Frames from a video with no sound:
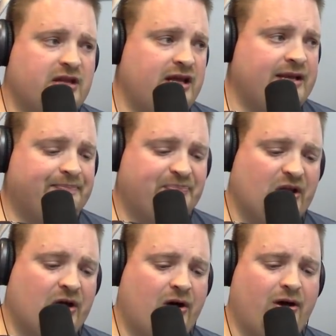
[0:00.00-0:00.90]
So
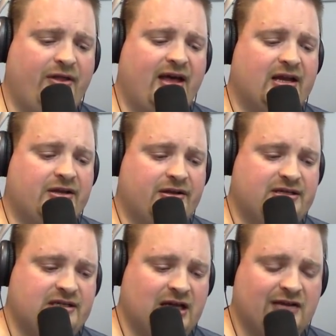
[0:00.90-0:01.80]
Apple,
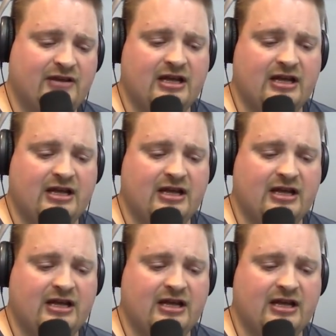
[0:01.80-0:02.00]
iTunes,